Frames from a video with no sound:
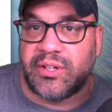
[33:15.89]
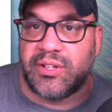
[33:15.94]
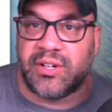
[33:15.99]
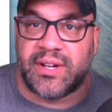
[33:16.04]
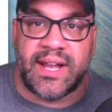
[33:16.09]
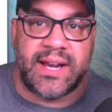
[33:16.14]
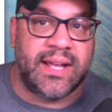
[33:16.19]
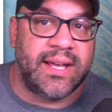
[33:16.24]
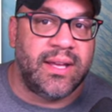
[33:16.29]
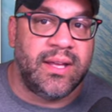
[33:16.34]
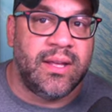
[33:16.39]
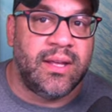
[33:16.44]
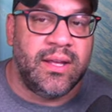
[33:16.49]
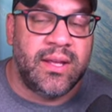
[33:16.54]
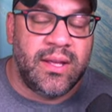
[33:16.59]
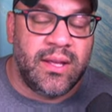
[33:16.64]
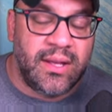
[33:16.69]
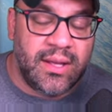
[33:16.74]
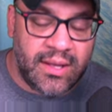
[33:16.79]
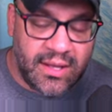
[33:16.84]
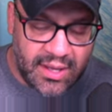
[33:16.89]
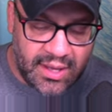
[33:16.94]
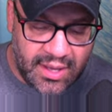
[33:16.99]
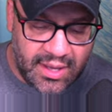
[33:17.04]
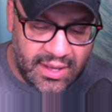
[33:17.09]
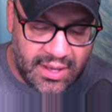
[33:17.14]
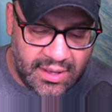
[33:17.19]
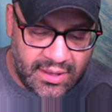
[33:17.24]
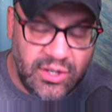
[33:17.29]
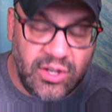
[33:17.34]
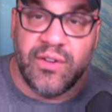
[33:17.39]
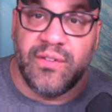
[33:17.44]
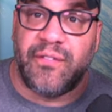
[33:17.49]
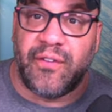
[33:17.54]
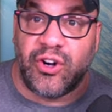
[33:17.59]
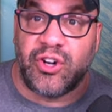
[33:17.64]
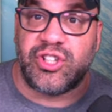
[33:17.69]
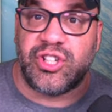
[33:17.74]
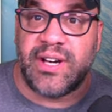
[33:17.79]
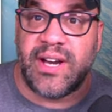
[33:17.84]
You're getting a new
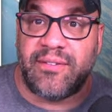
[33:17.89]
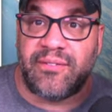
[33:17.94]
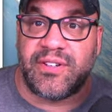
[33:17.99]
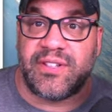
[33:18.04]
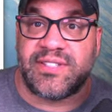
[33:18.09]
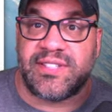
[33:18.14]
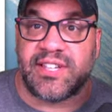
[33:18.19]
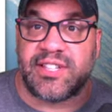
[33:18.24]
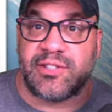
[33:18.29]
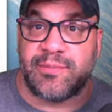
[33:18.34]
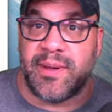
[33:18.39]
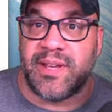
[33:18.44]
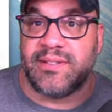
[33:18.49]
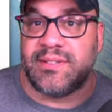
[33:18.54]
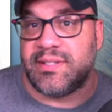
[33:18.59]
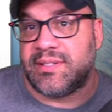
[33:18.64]
version every six months.